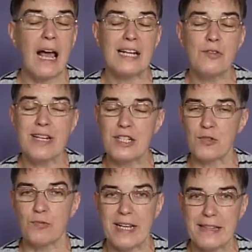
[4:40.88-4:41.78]
And you need to
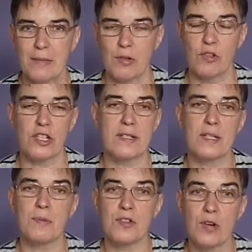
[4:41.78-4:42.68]
read them, not just
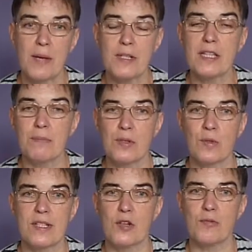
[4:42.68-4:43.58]
subscribe to them, but
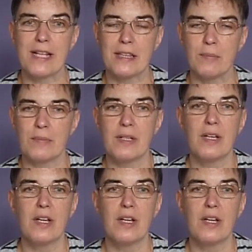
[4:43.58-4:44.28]
also read them.